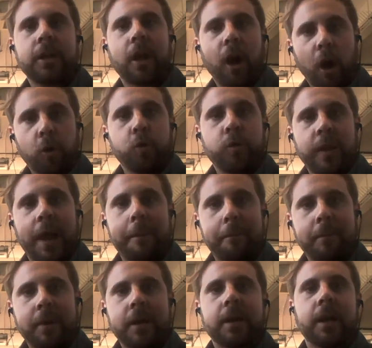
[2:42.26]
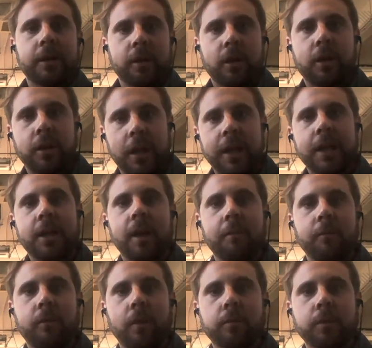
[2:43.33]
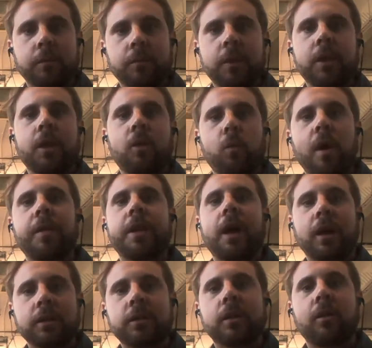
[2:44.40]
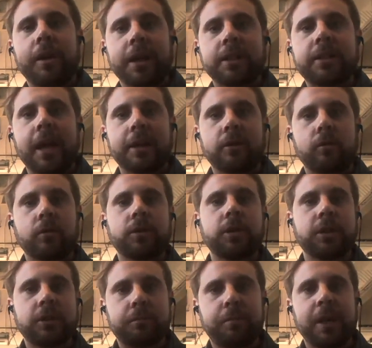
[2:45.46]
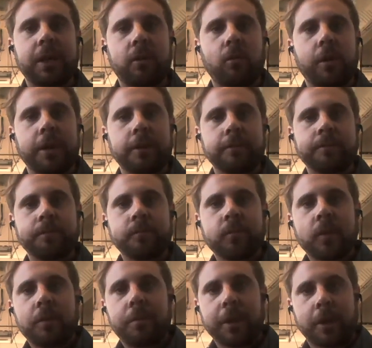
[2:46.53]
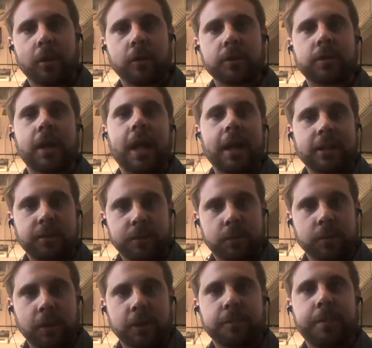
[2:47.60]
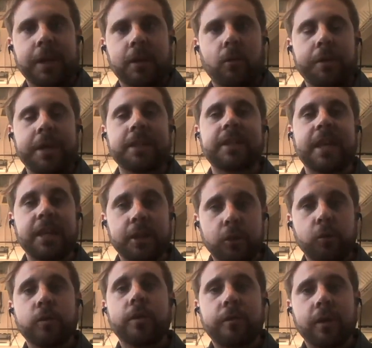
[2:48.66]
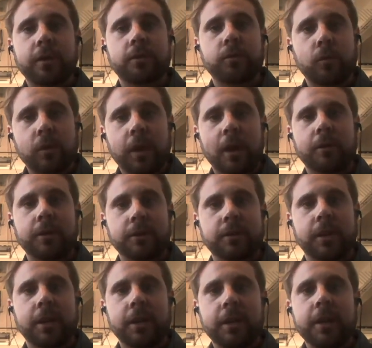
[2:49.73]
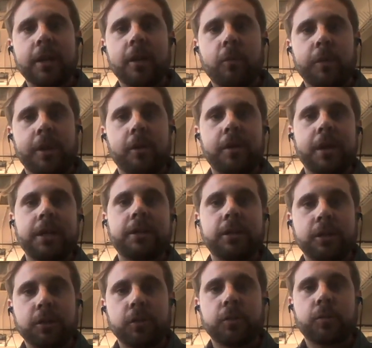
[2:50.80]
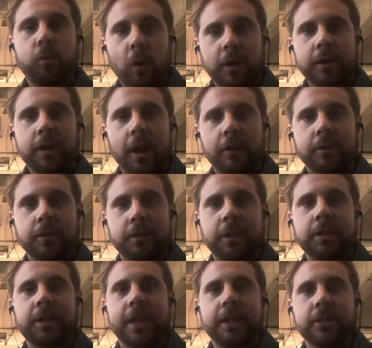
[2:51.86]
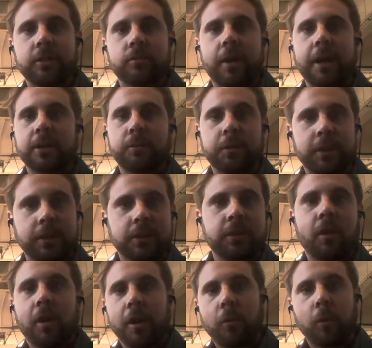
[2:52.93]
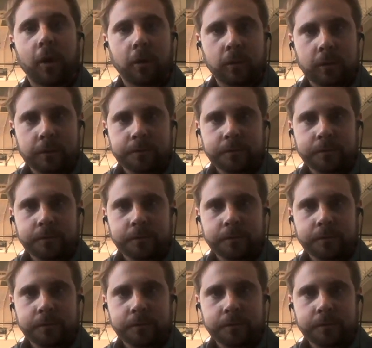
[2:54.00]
own them, and earn income from them, where the underlying technology is Bitcoin. Because, as we all know, Bitcoin is a universal currency. We only need to use one currency to interact with the entire world.